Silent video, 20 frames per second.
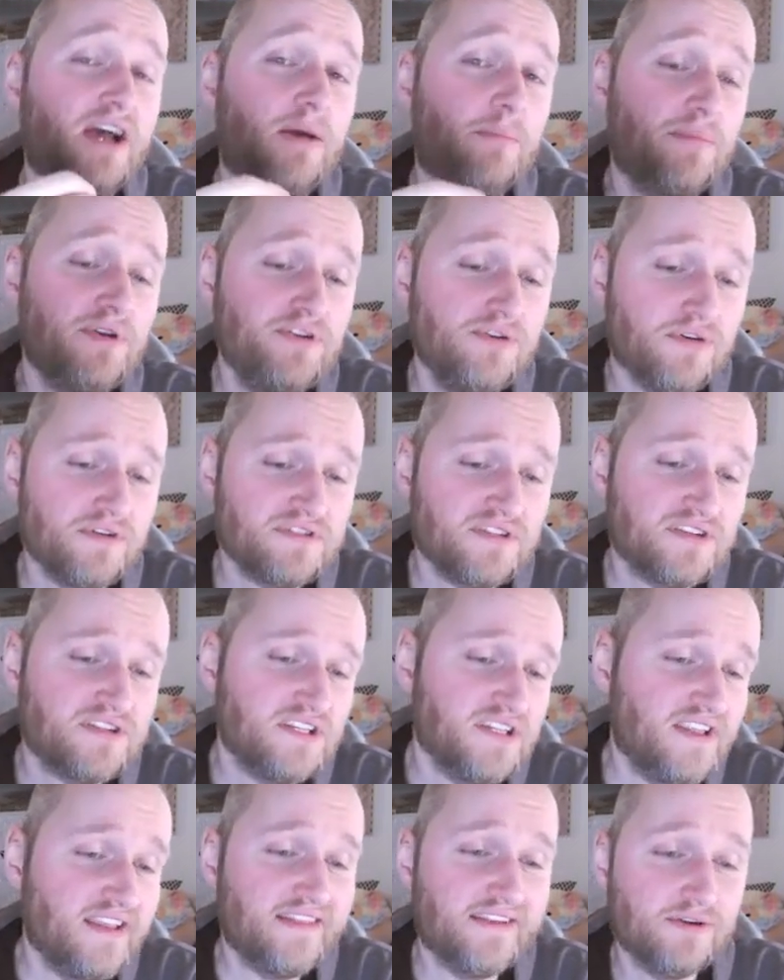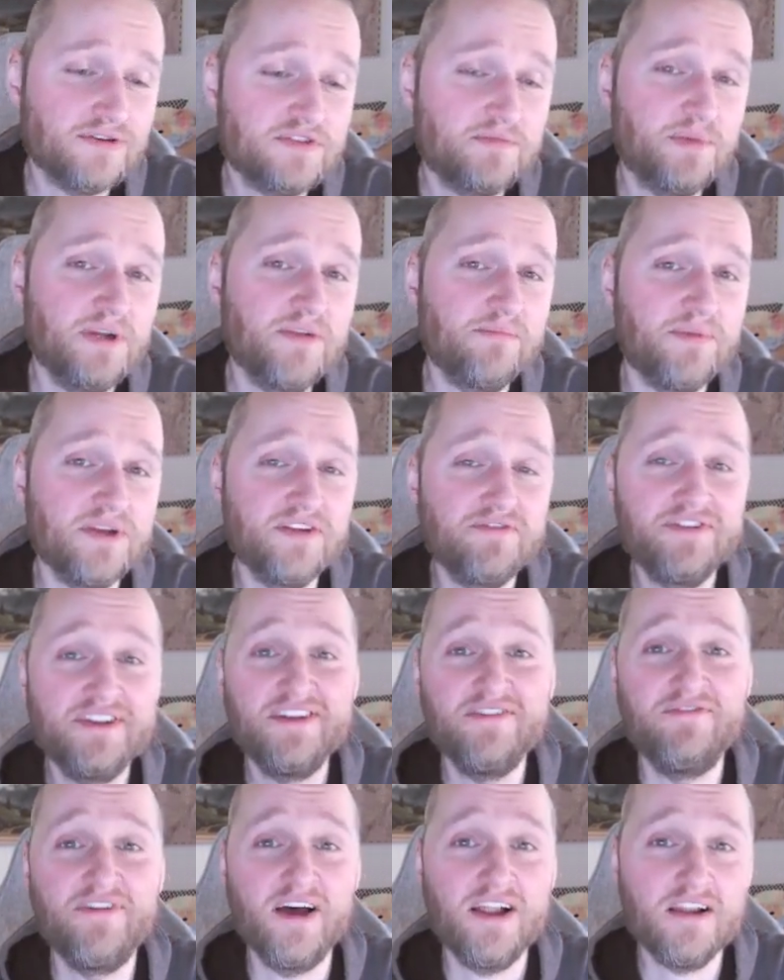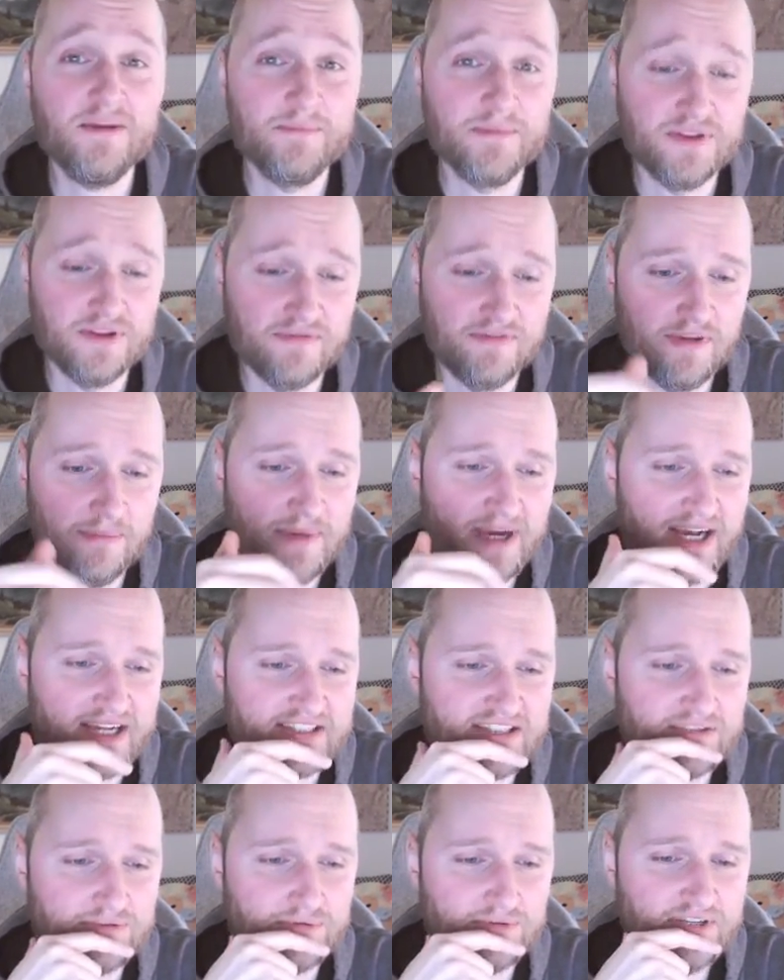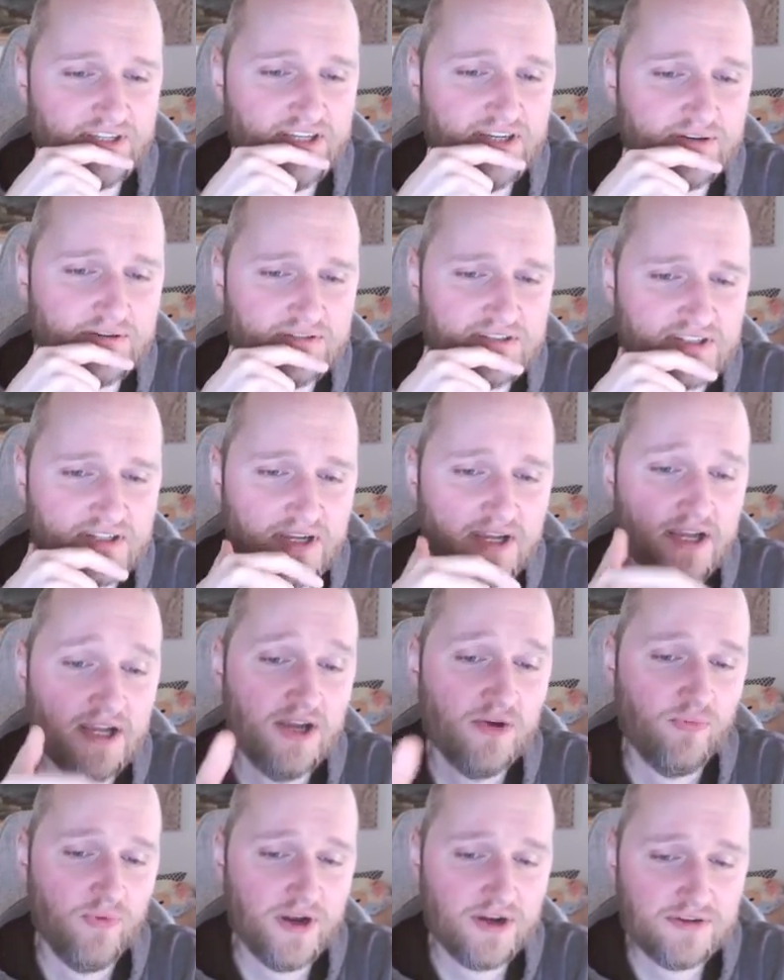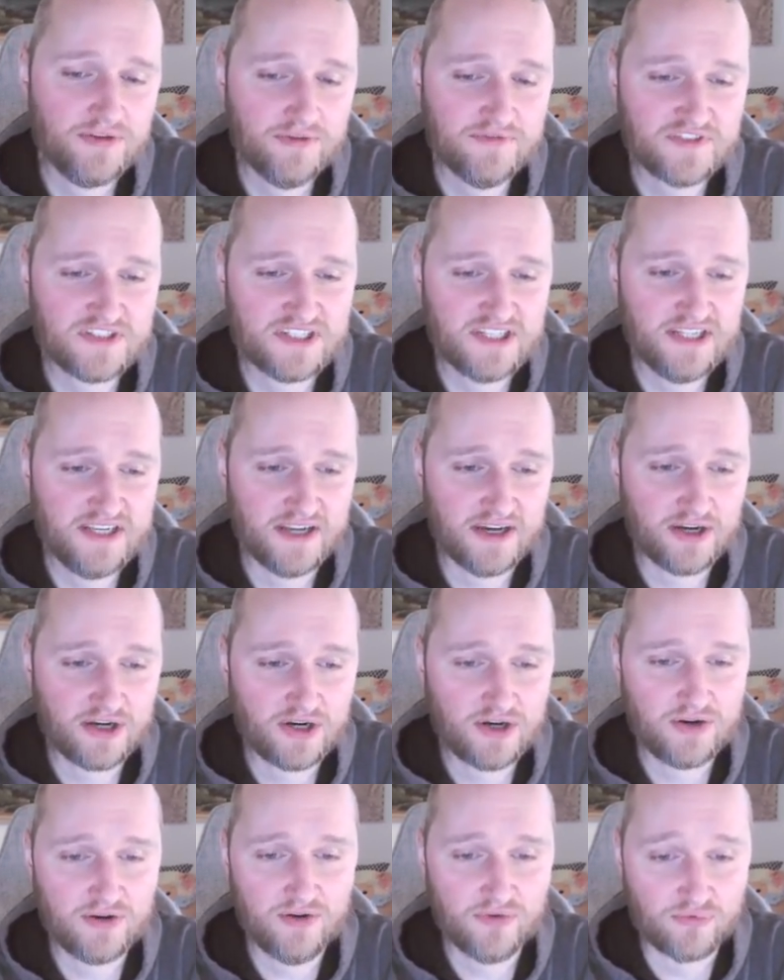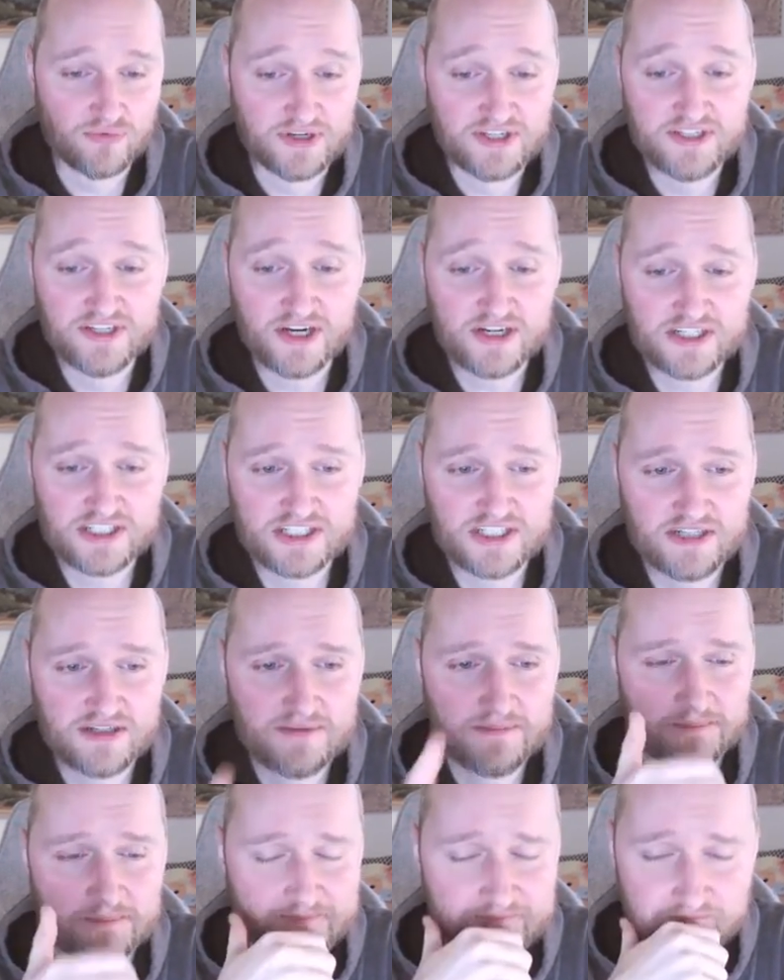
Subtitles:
But you also see that there's been a bit of a development over the past 30 years where you've seen a reduction